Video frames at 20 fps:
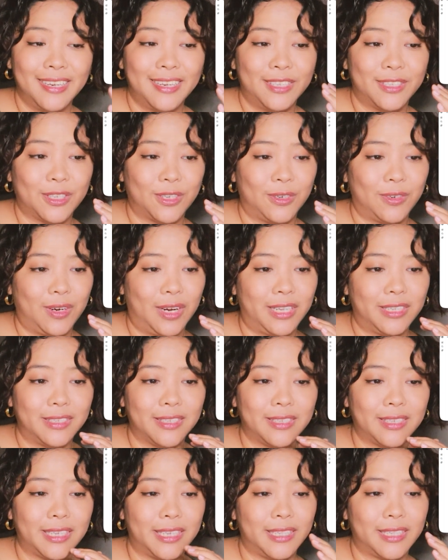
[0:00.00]
So I'll
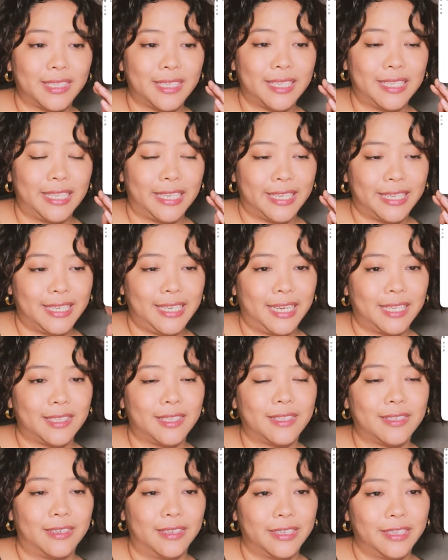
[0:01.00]
just hit like get
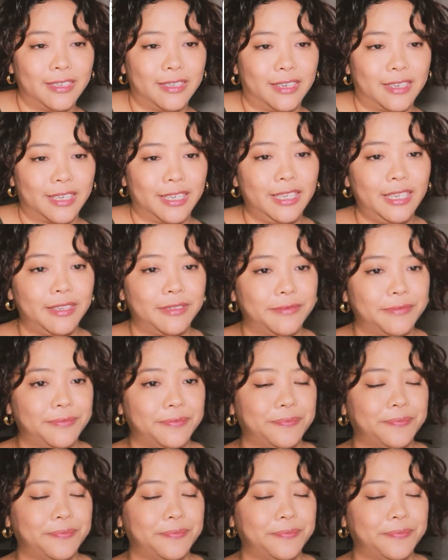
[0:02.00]
started on it.